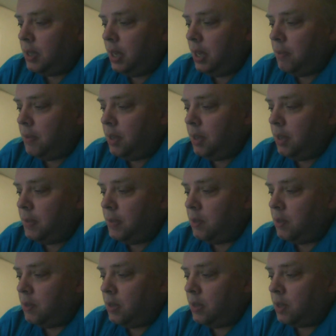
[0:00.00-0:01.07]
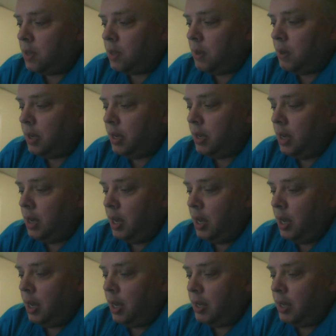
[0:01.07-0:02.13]
came of its own accord
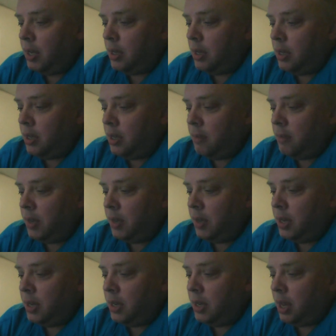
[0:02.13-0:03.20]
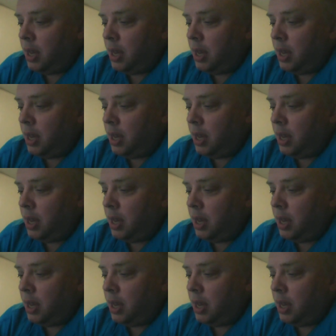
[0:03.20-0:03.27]
and uninvited,